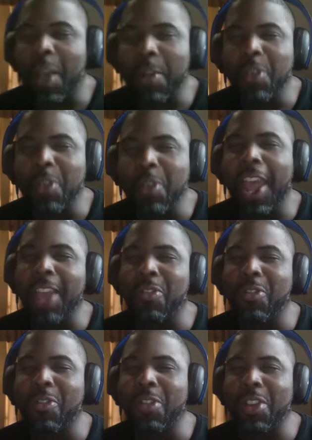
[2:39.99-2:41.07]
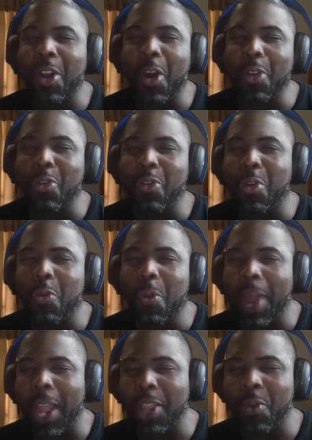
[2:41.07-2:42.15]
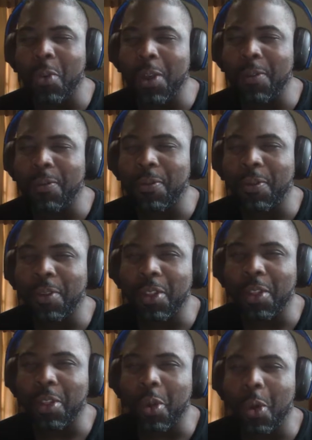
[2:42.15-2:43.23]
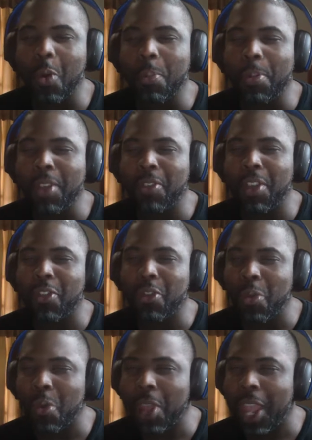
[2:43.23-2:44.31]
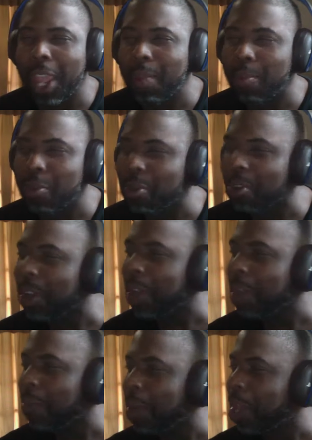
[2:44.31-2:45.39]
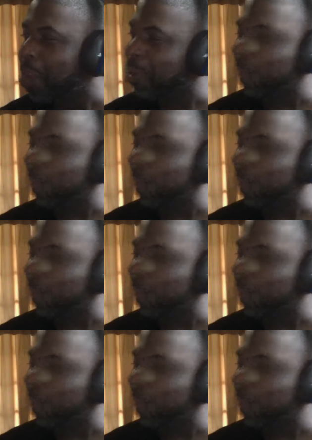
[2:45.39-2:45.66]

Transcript: ask, did it also remind you of the old PlayStation 2 games because of how